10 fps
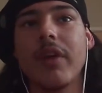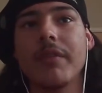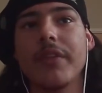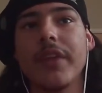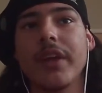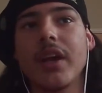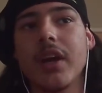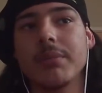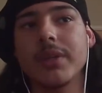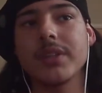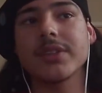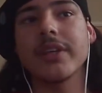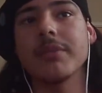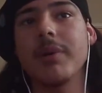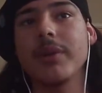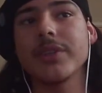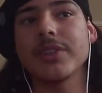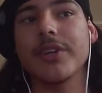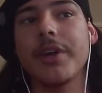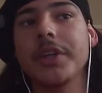I mean, thank God, because Aaron Paul does
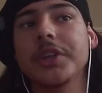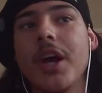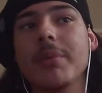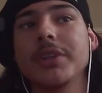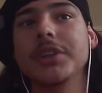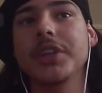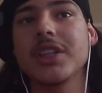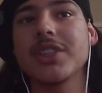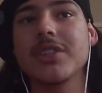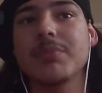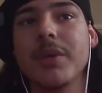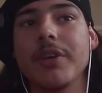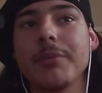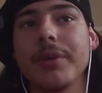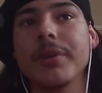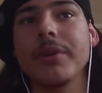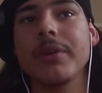a great job as Jesse Pinkman.